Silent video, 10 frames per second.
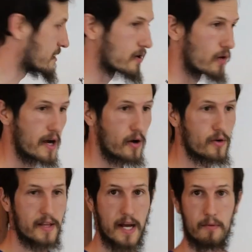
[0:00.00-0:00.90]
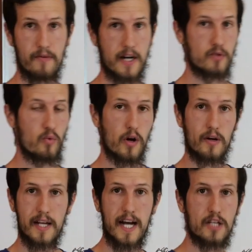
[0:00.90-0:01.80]
the ground, and that provides water
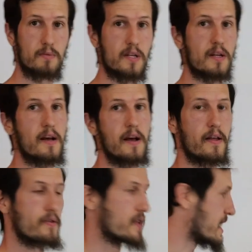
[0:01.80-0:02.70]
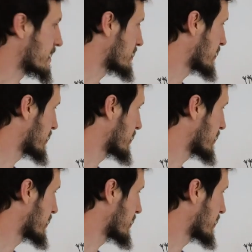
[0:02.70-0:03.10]
catchment, that